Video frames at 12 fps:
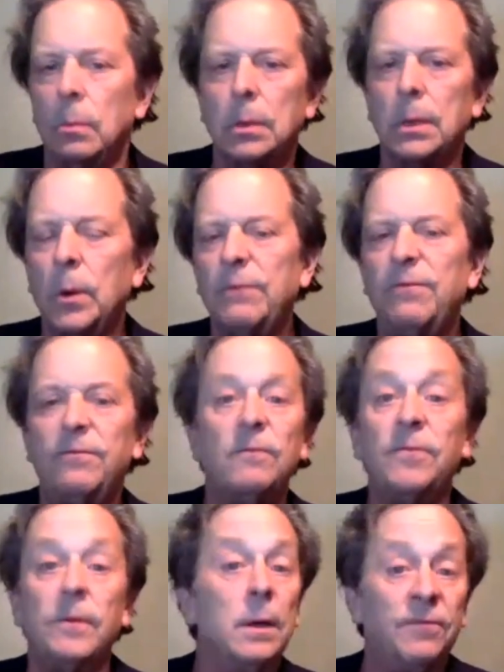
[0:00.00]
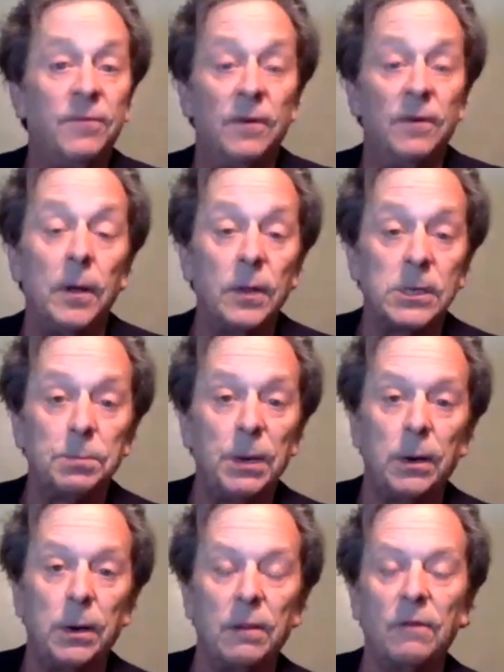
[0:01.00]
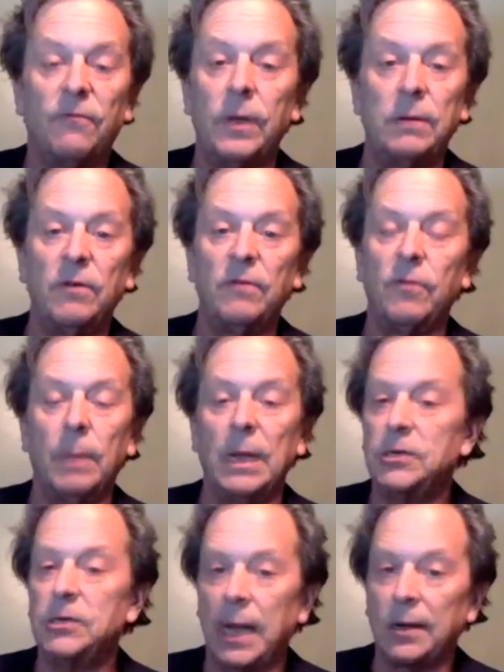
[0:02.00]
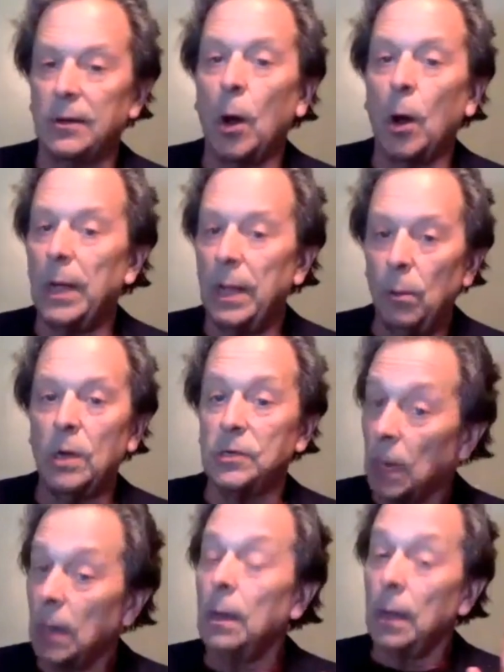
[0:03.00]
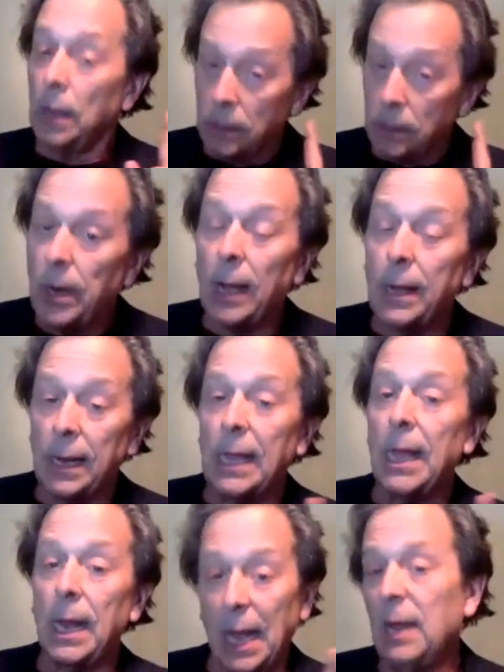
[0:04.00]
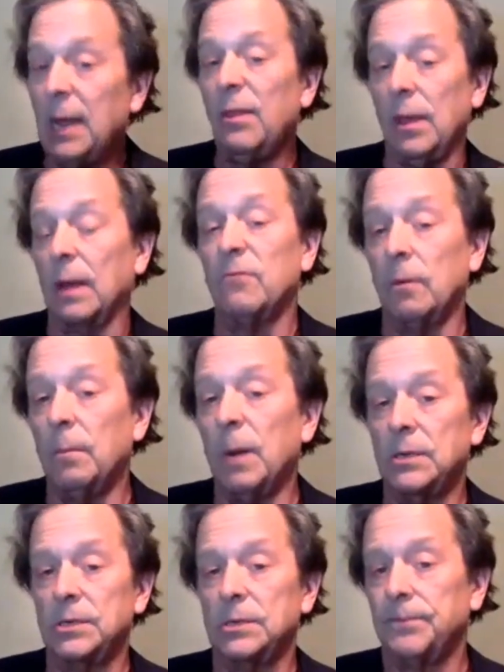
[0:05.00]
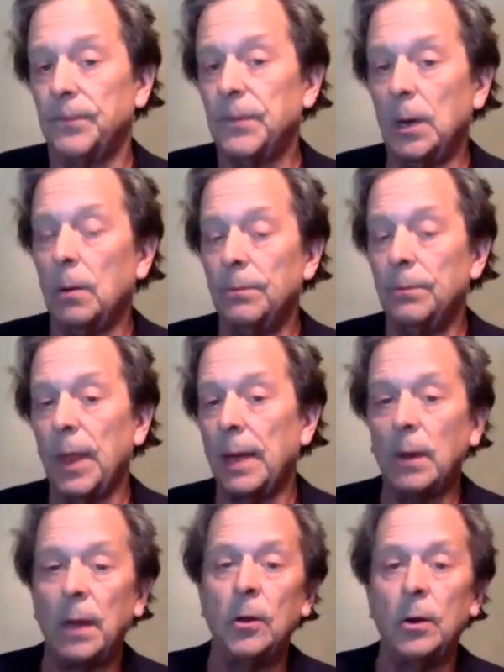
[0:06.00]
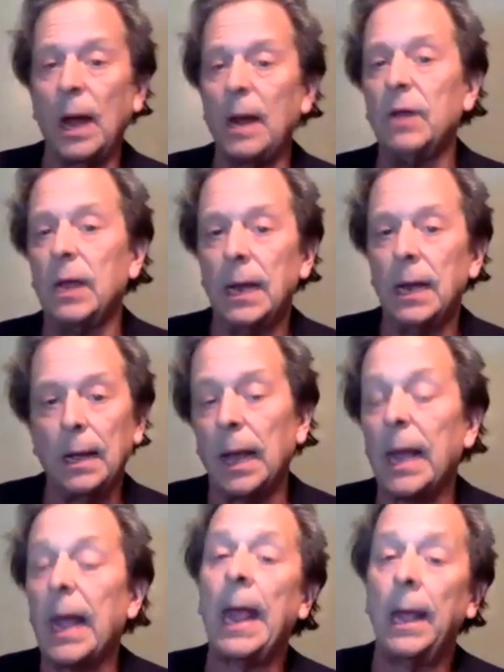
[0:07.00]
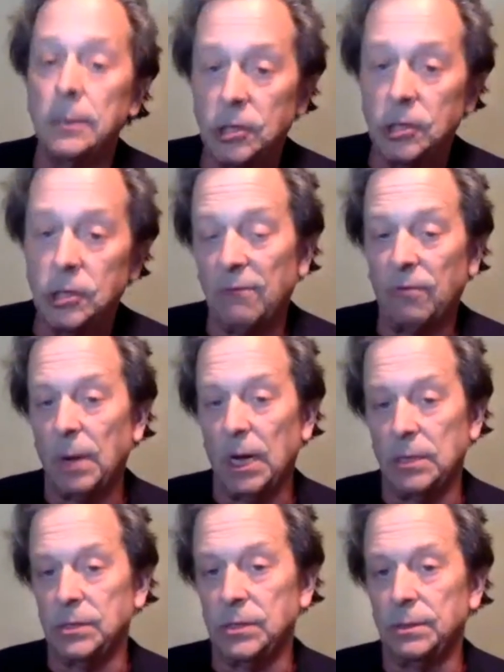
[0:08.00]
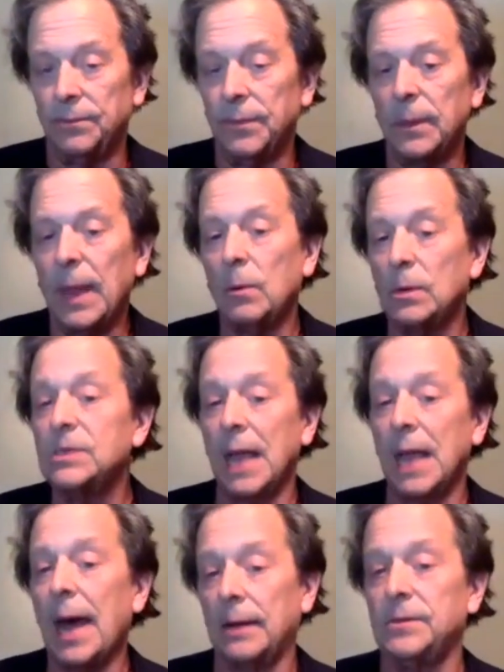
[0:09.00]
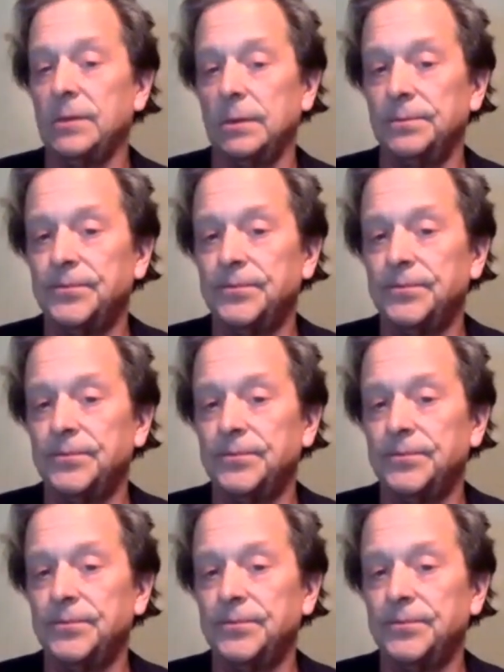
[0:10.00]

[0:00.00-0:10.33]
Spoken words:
Can we fulfill the spirit of the Freedom of Information Act? No, it was, you're not going to get anything from us, and you're not even going to get like a handshake from us. That was the attitude.